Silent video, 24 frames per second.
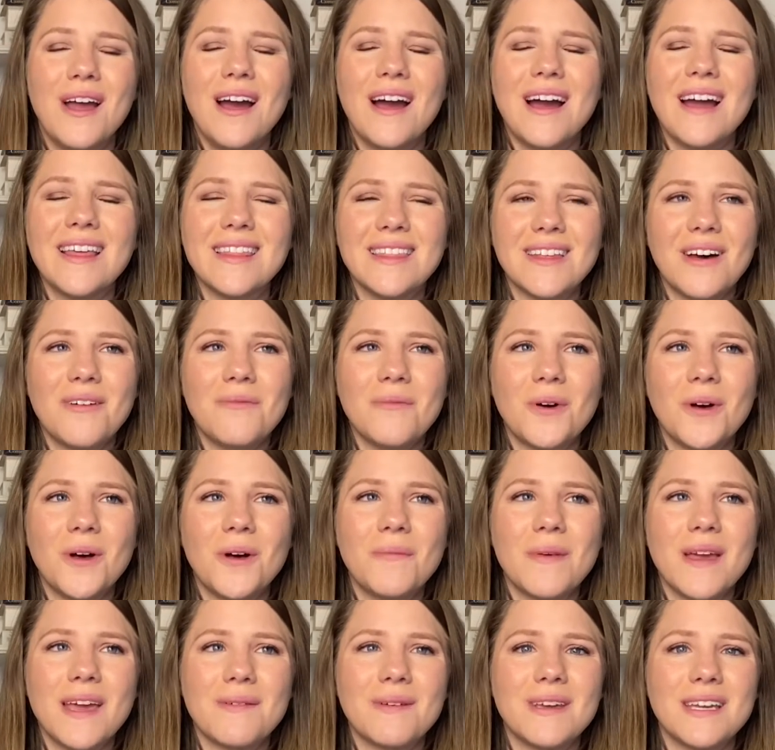I thought, well,
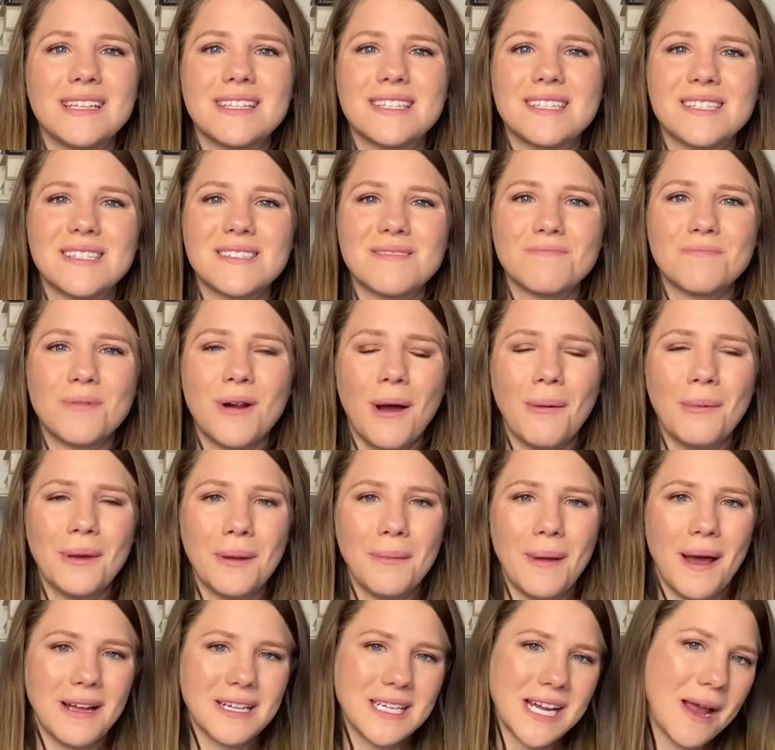maybe it's probably
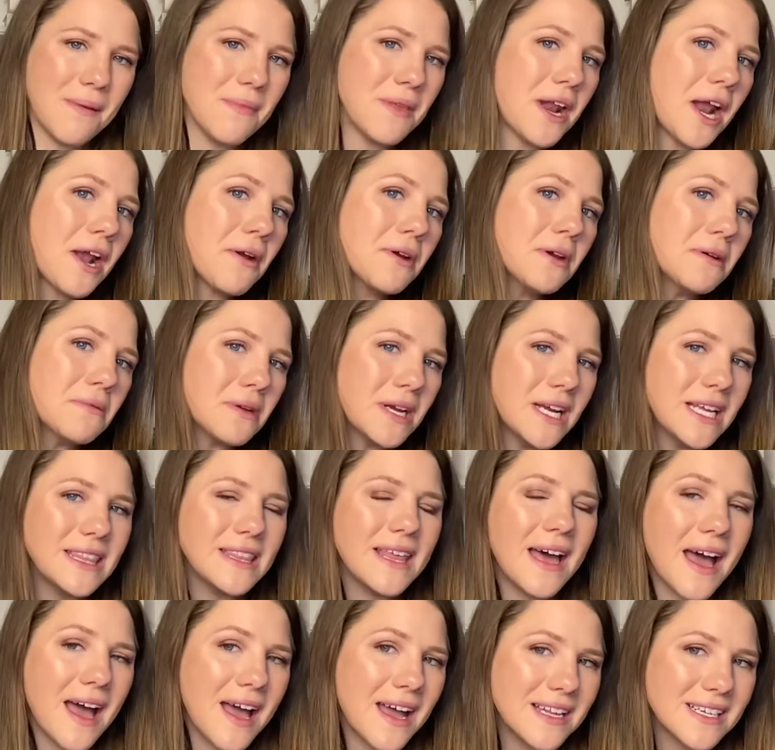about time that I reread
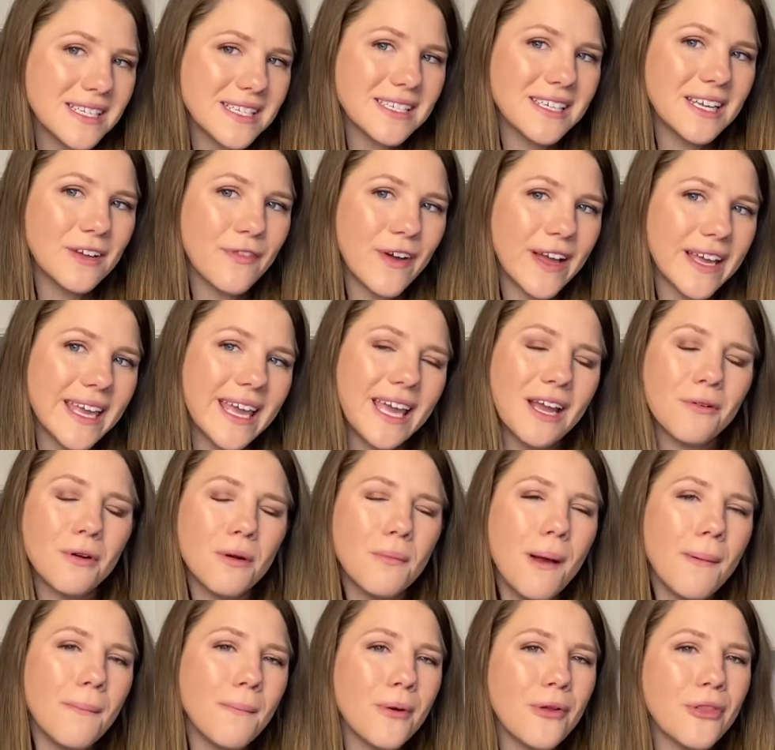that if I can't
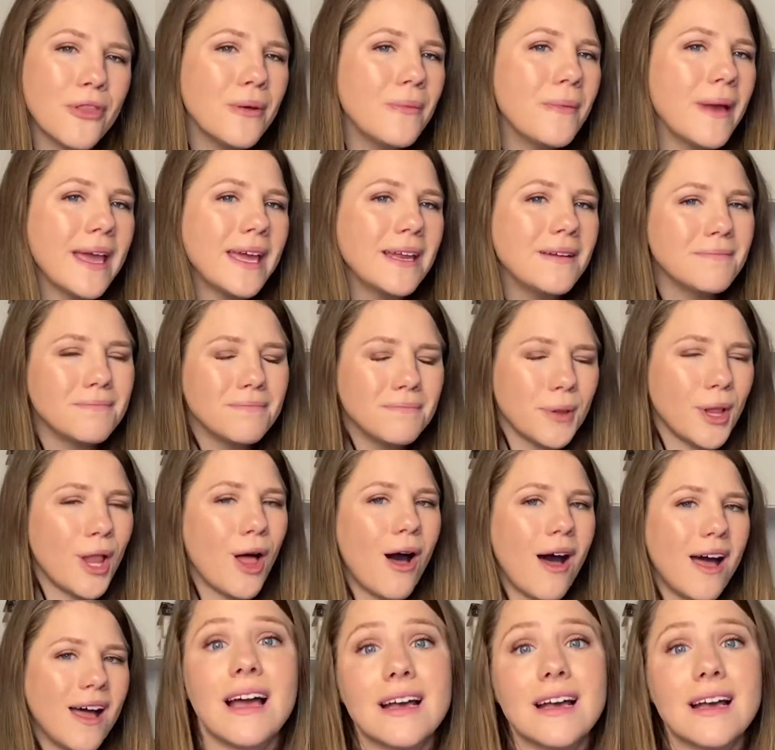remember the main plot.